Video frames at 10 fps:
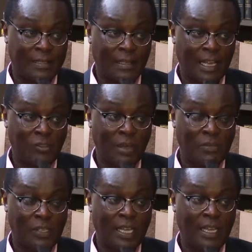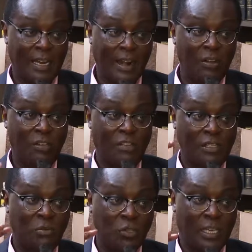That's why I'm saying a runoff
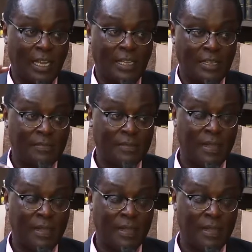is most likely